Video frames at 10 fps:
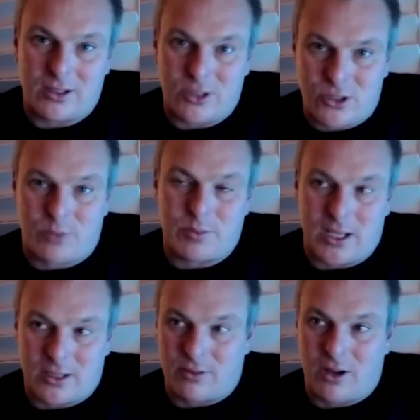the shop
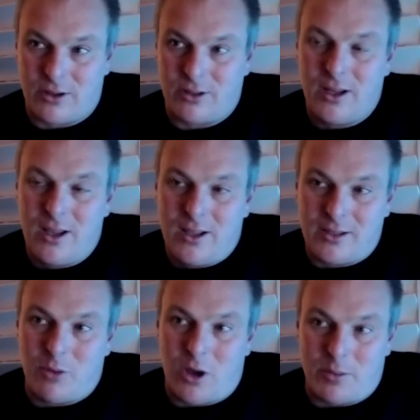down the road
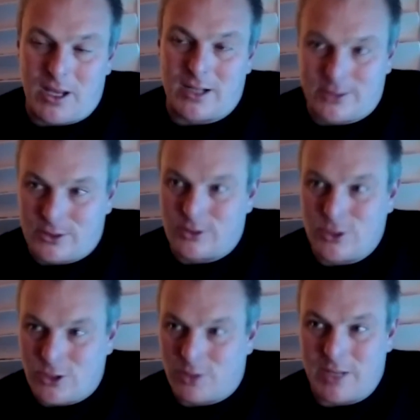that might be able to do the
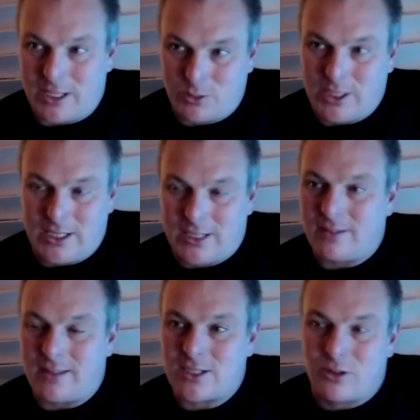job next
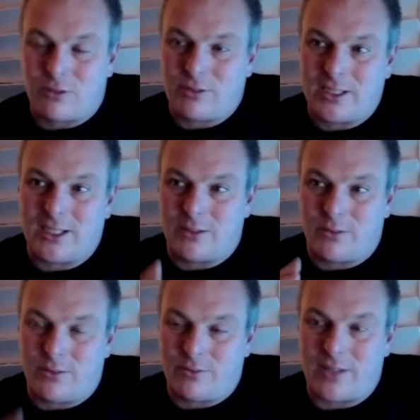week, that's not really
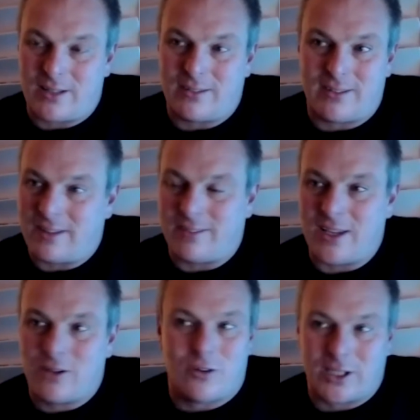going to,
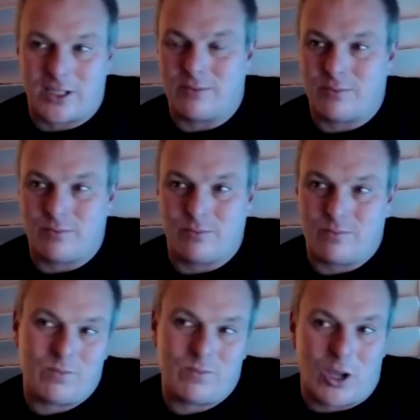they're not going to
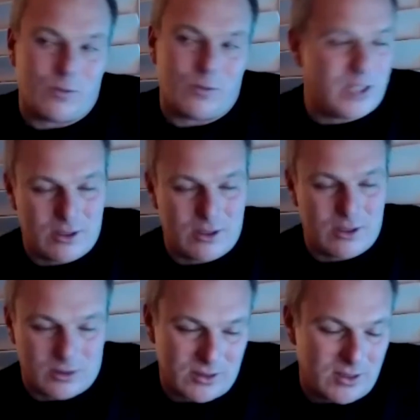go for
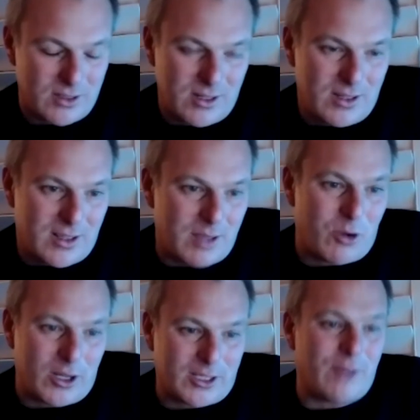$10.
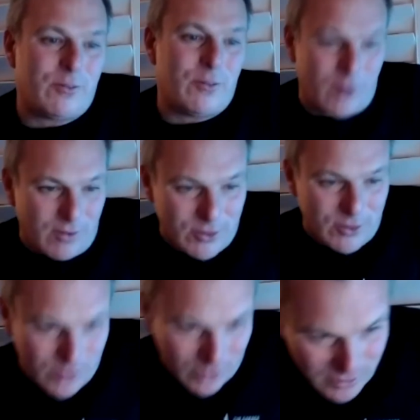They might go for
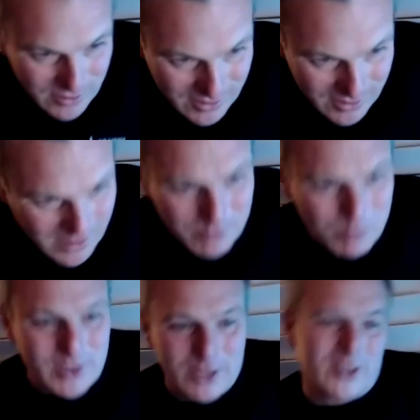$500,
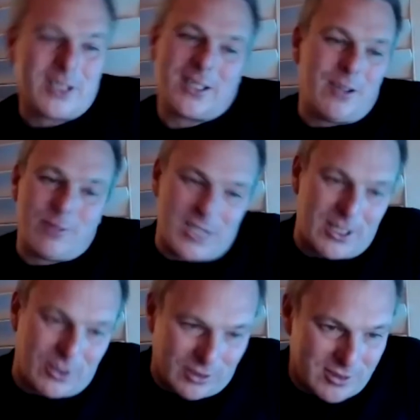but they're not going to go for
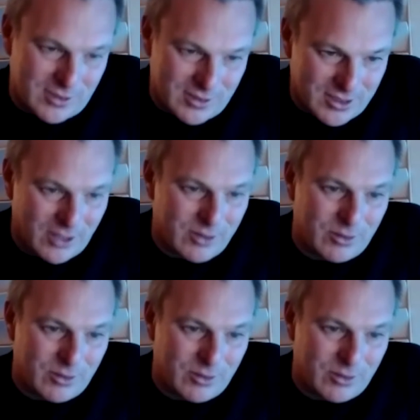$10. So